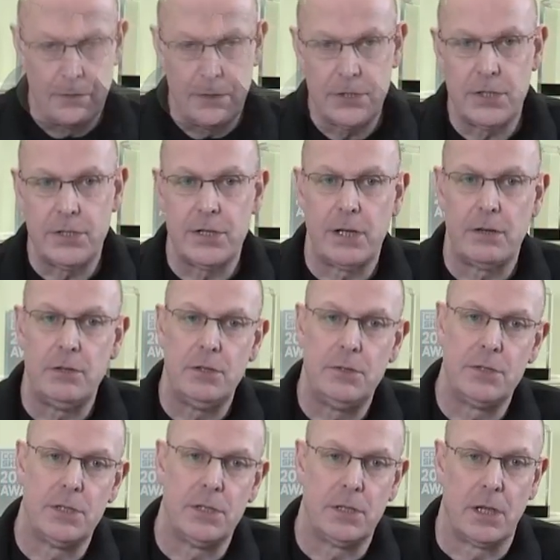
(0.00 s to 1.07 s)
This is now
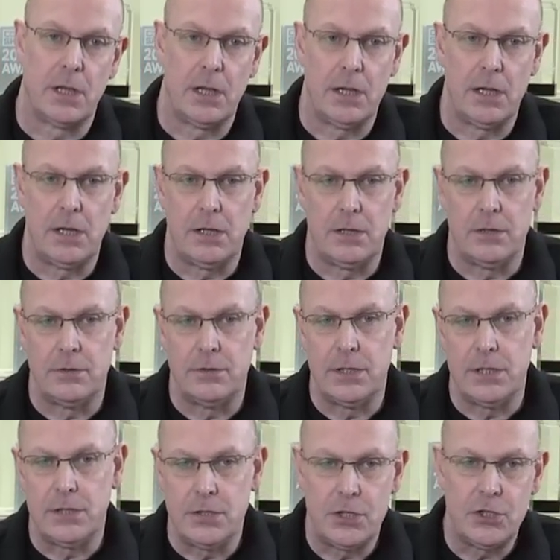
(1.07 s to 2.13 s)
using
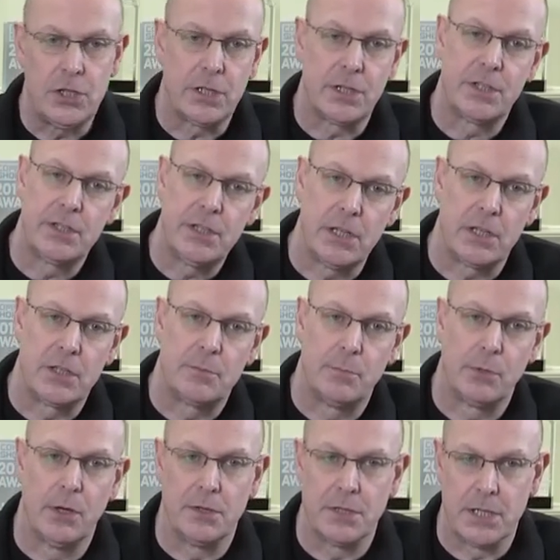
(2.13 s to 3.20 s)
the Digital 6
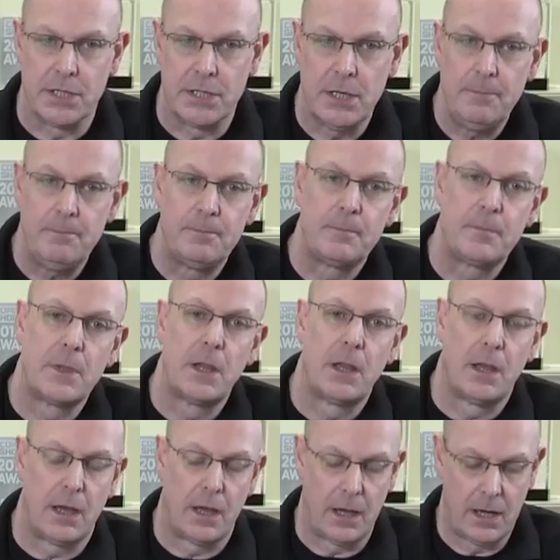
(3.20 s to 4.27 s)
processor
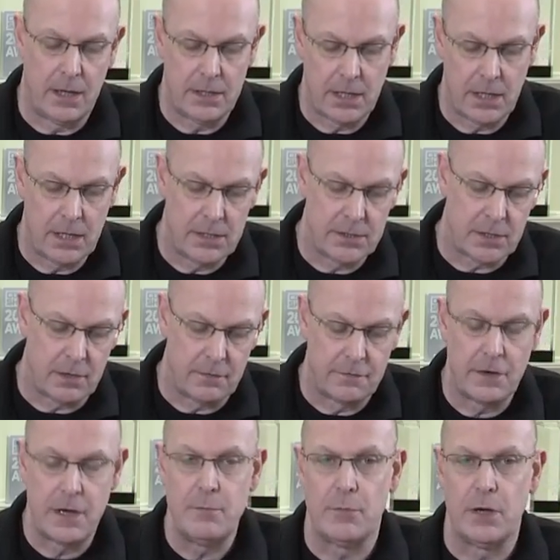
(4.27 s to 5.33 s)
and has a
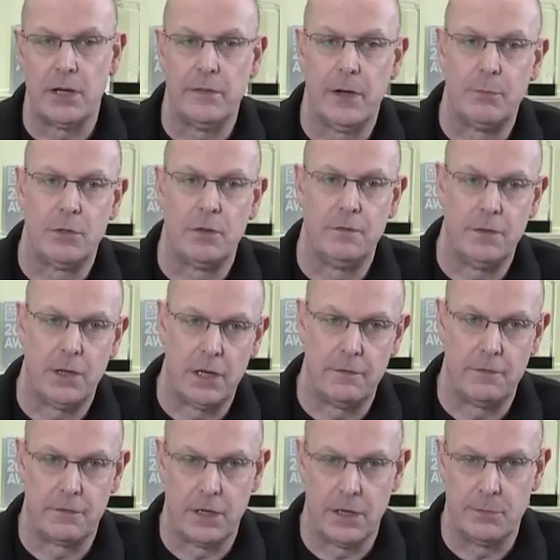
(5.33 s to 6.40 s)
frame rate of up to
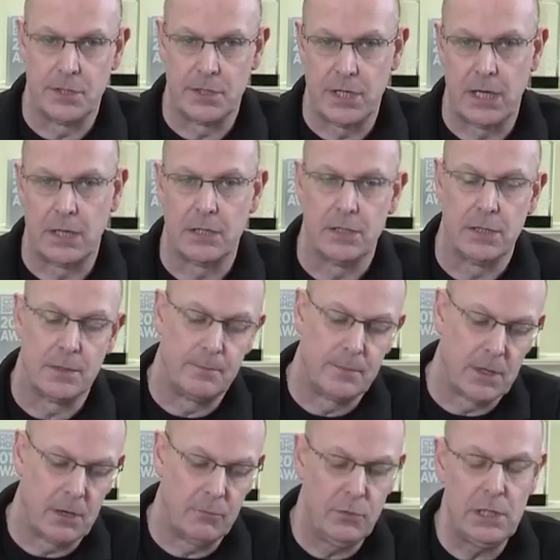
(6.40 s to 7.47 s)
5 frames a second,
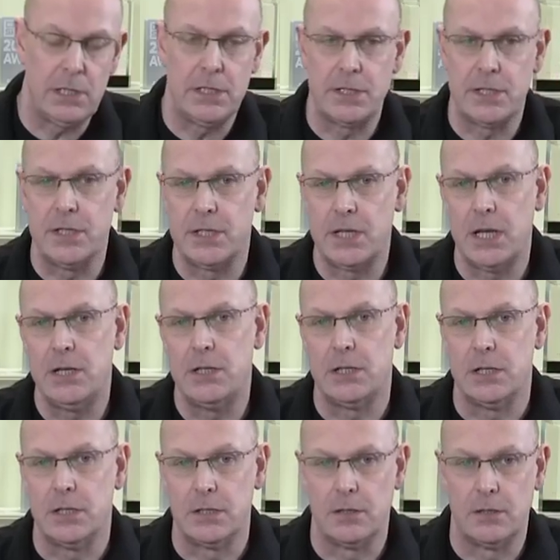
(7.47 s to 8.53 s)
and really is
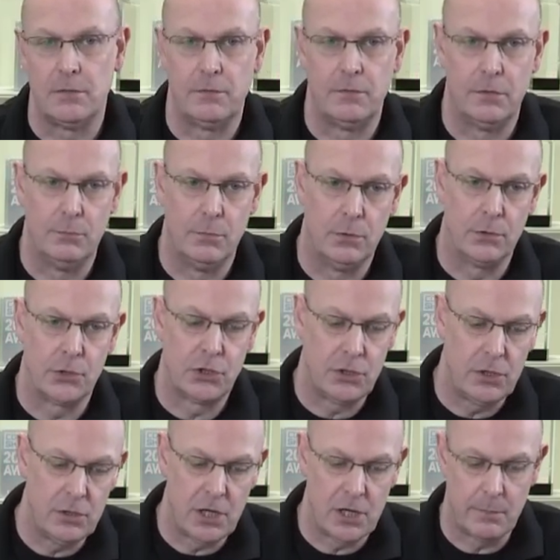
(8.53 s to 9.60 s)
intended for more
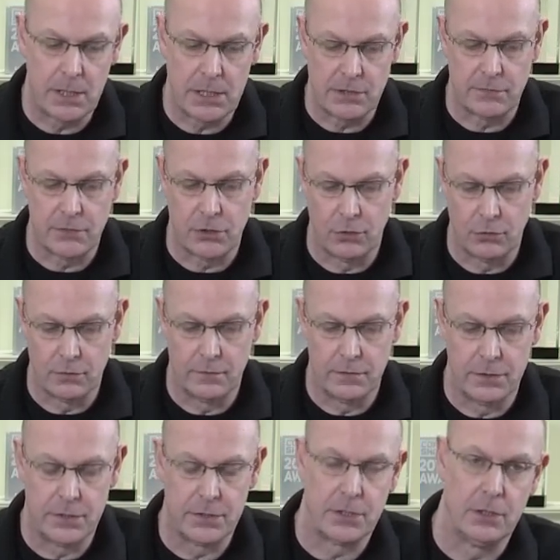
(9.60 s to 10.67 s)
studio-based
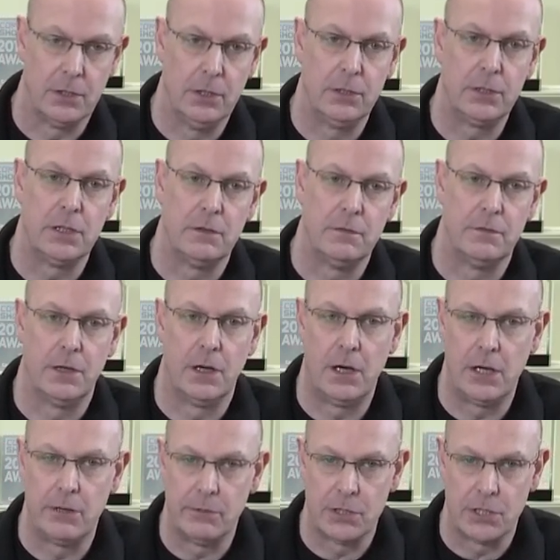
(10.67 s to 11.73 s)
photographers that are looking for
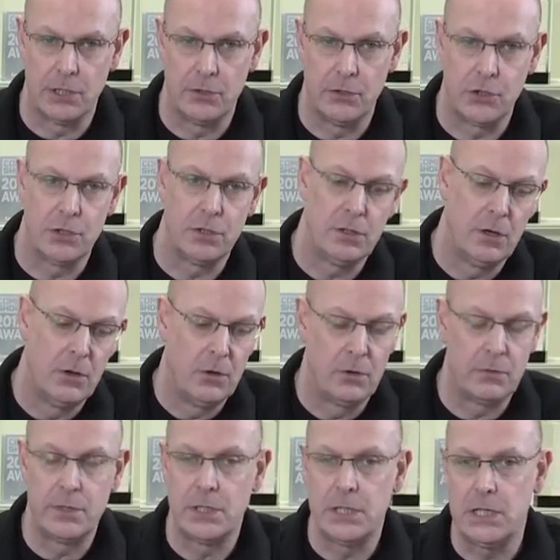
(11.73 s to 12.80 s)
high resolution,
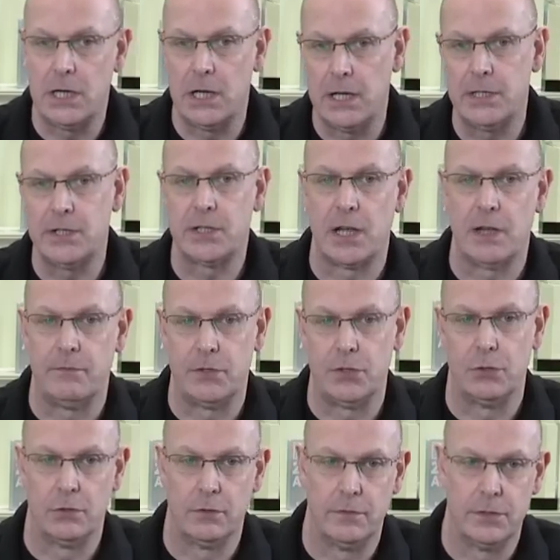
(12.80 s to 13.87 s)
or indeed landscape
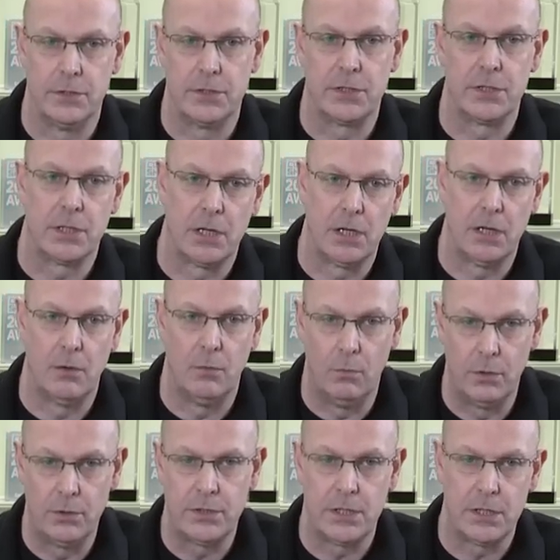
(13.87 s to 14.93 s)
photographers
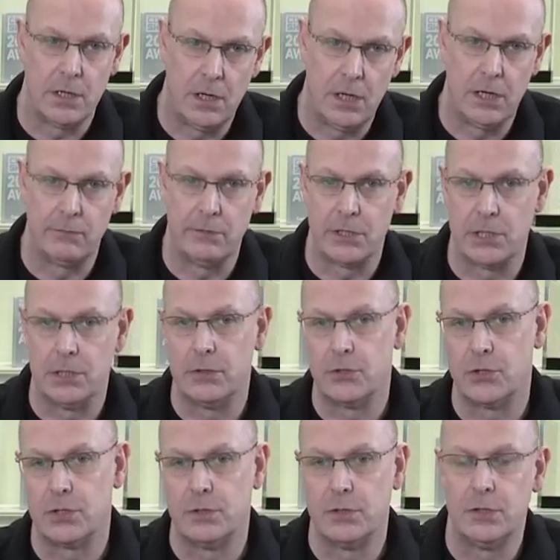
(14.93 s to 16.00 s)
wanting higher
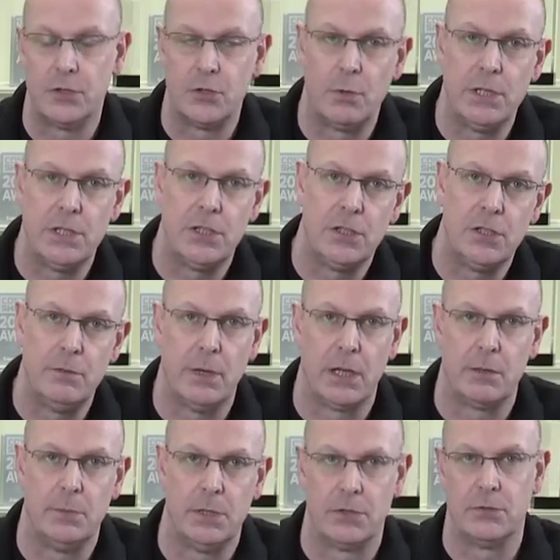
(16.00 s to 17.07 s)
resolution than the 22
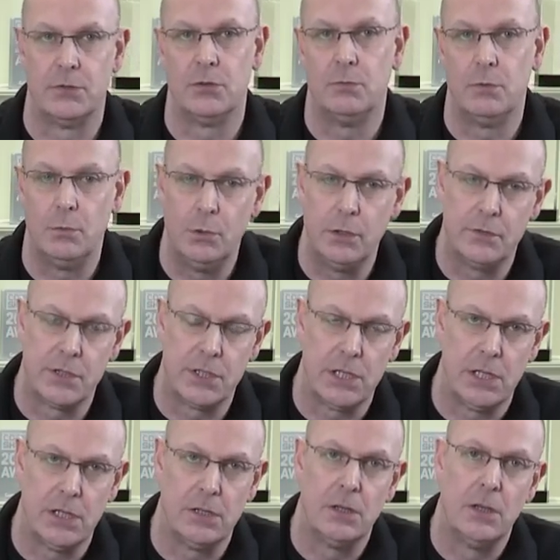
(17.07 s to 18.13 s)
megapixels that we would have
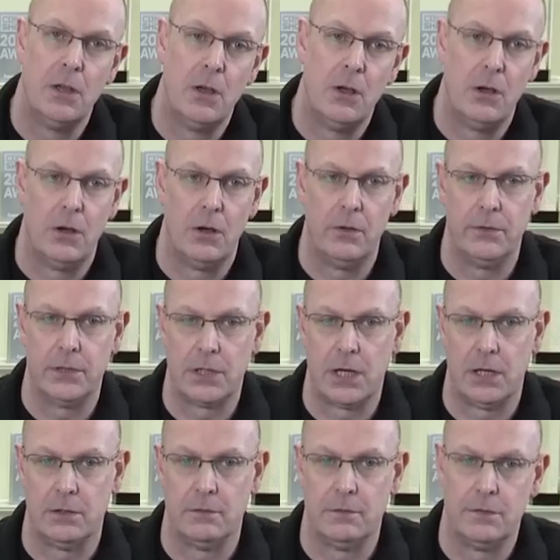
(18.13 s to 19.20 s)
seen on the
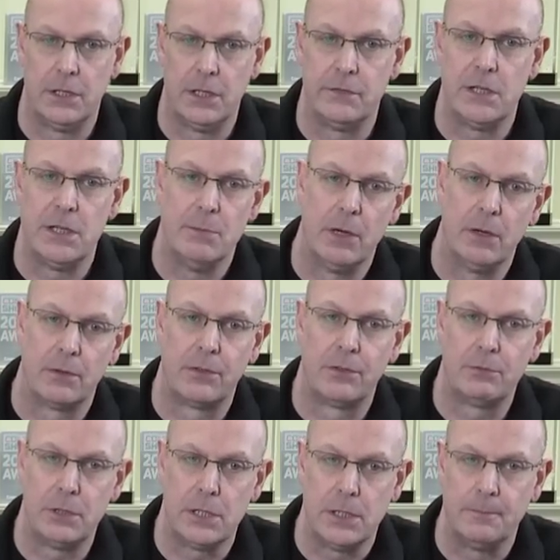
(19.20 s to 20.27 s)
Canon 5D Mark
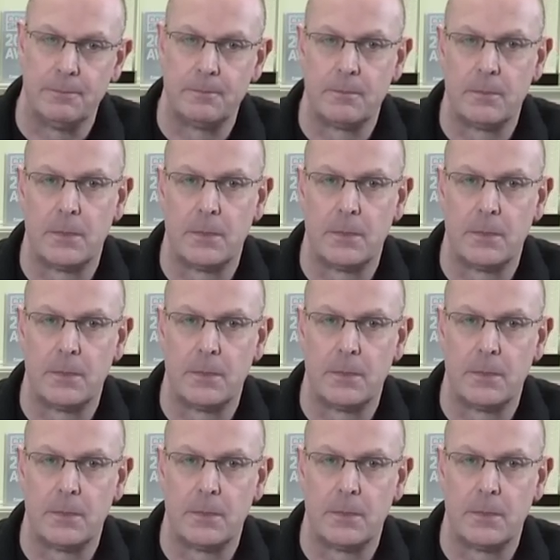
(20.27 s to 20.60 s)
III.